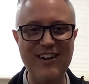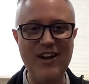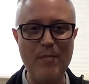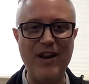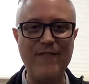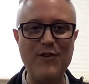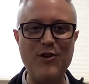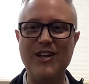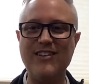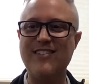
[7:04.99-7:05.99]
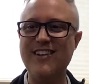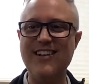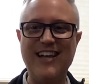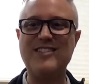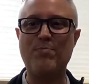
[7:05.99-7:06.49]
but if you it's
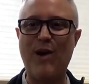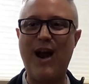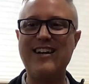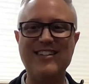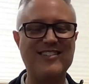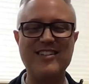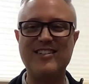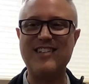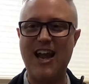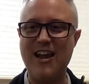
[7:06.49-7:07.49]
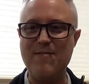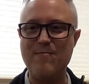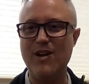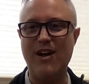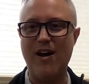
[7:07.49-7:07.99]
it's prac it's the same
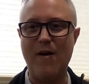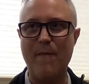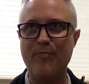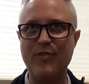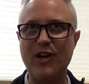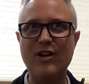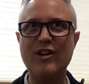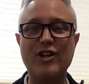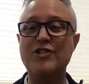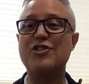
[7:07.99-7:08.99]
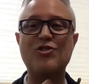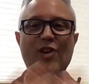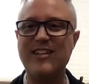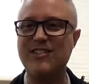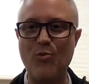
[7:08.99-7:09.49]
um
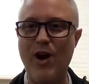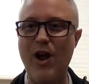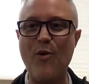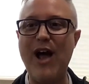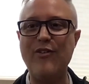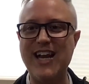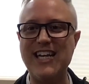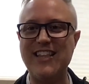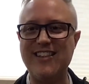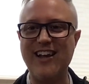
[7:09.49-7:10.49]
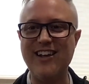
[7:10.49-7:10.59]
constraints around anything